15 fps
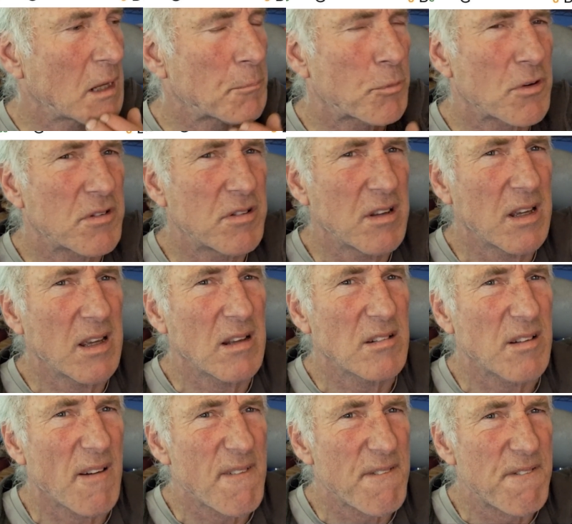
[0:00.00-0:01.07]
lip
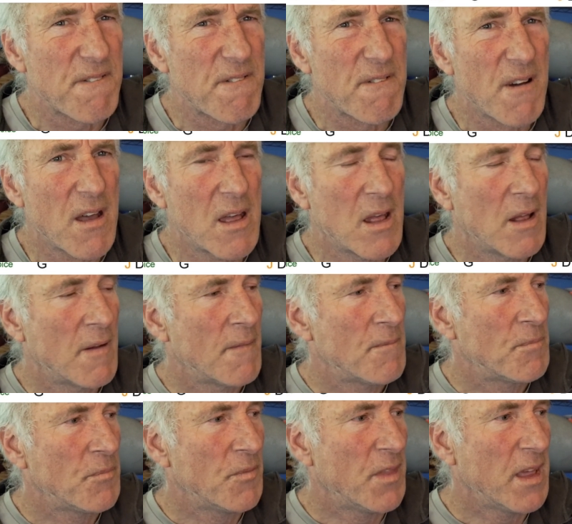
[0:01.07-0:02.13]
recedes.
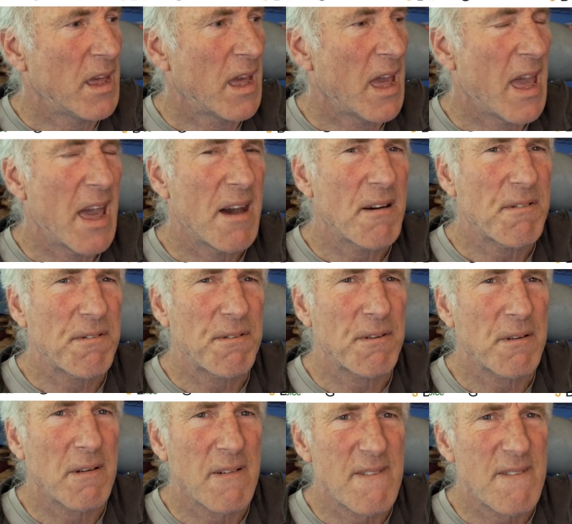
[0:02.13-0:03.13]
The F